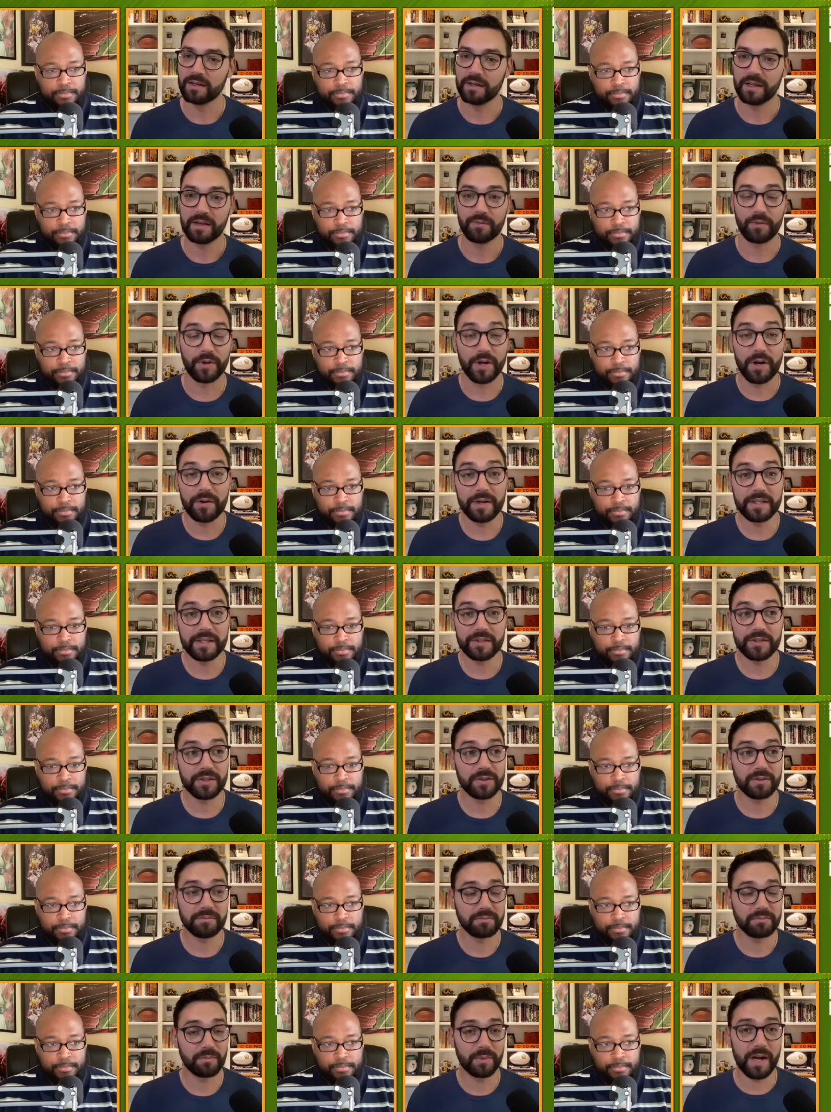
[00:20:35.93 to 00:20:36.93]
Speaker 1: If we don't need
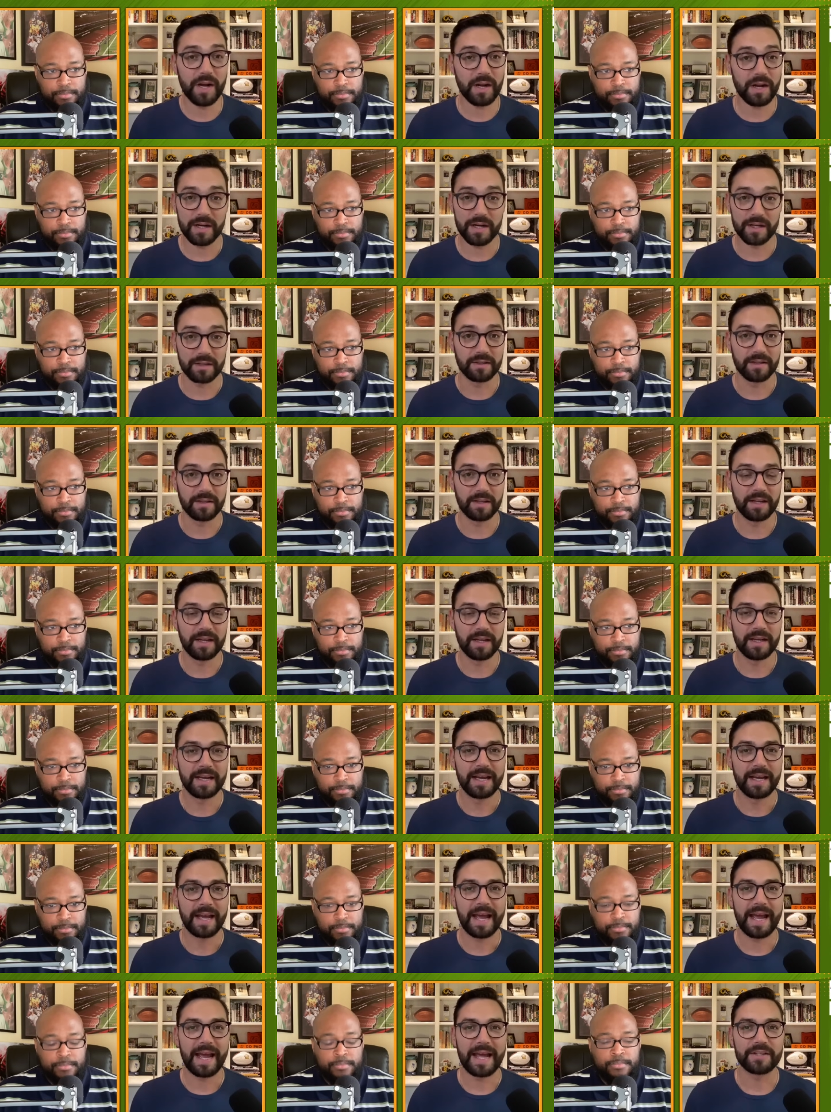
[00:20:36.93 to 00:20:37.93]
to, we're not going to.
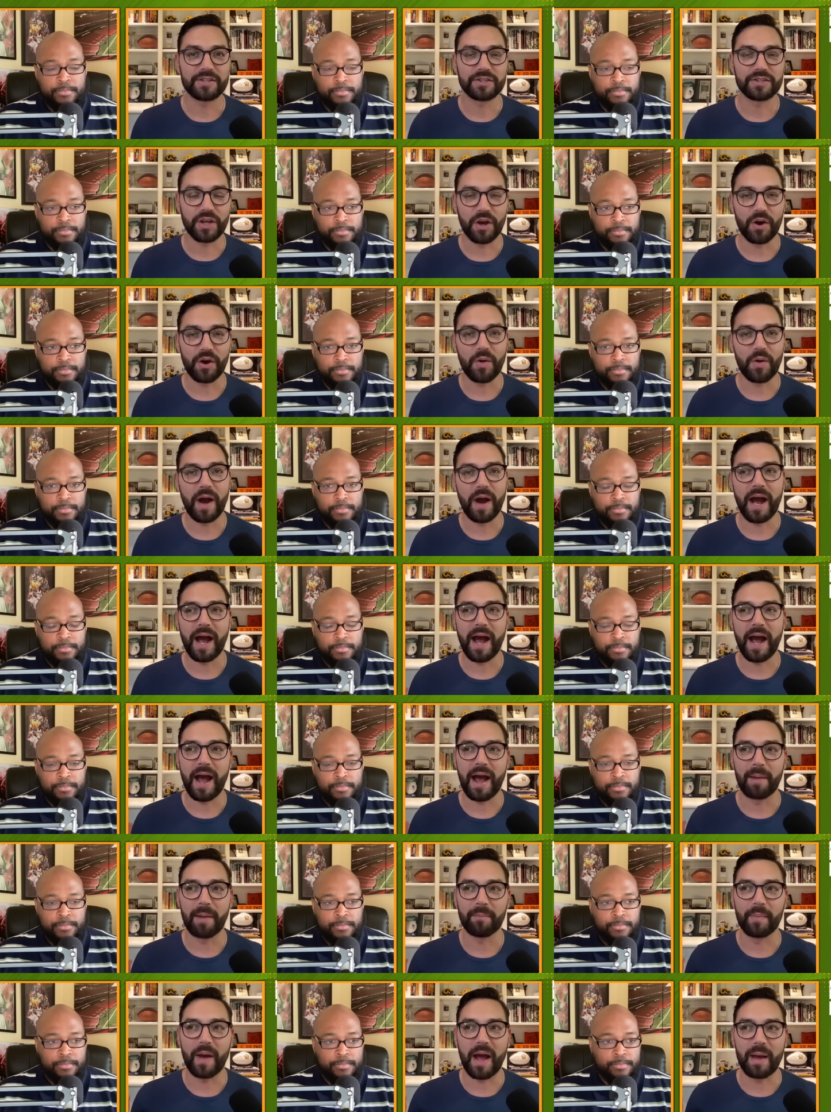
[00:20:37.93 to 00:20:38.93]
And so I,
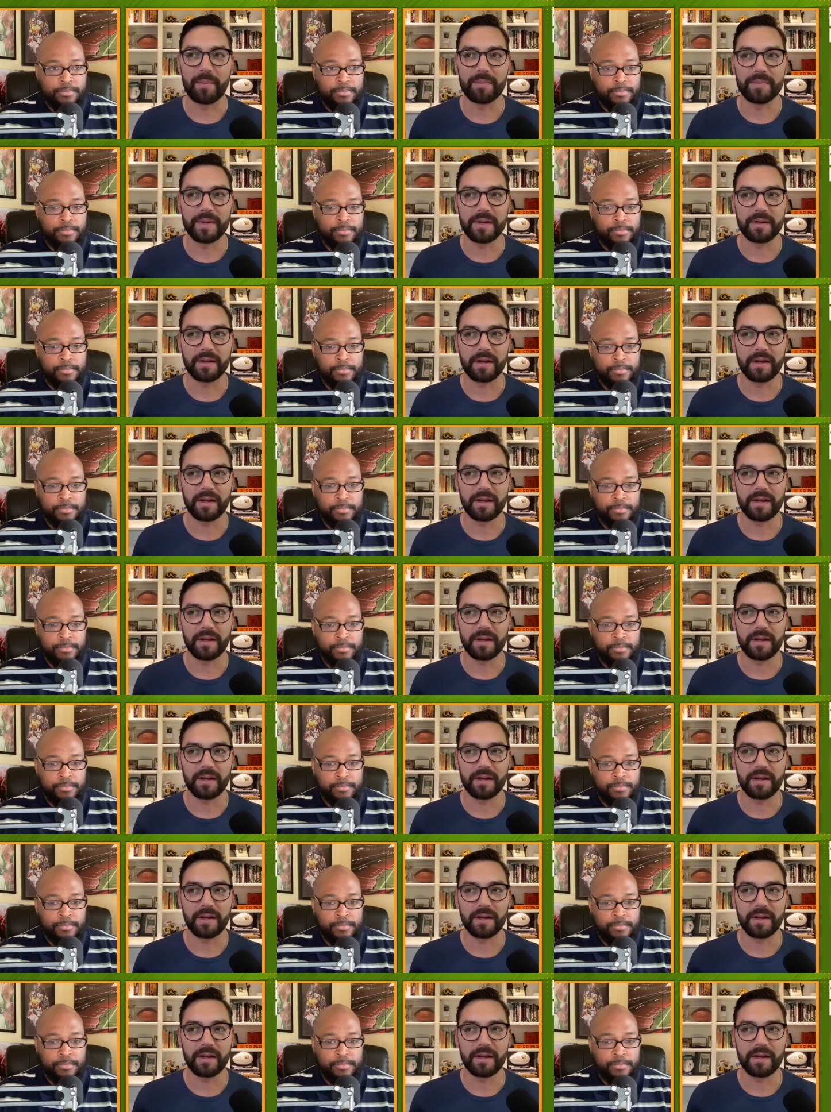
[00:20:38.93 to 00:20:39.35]
I'm I'm